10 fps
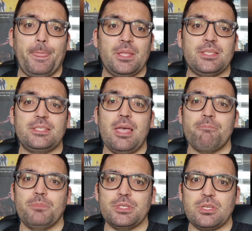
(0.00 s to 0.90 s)

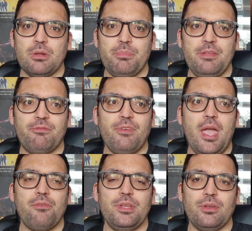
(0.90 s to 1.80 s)
December's going to be
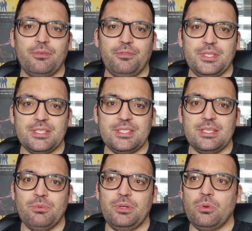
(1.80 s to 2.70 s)
very good for
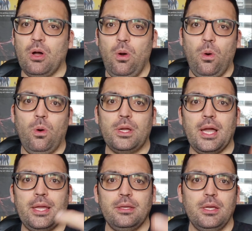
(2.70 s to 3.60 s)
Disney when you've got
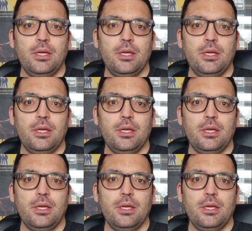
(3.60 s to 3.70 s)
Hawkeye